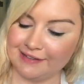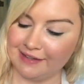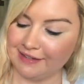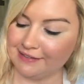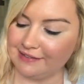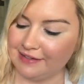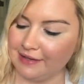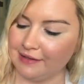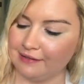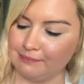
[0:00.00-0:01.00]

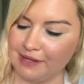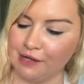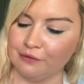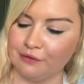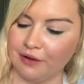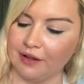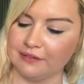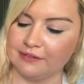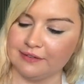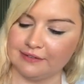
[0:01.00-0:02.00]
tasty meal for
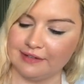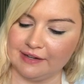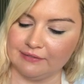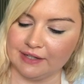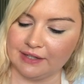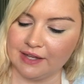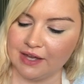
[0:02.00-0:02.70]
us this evening.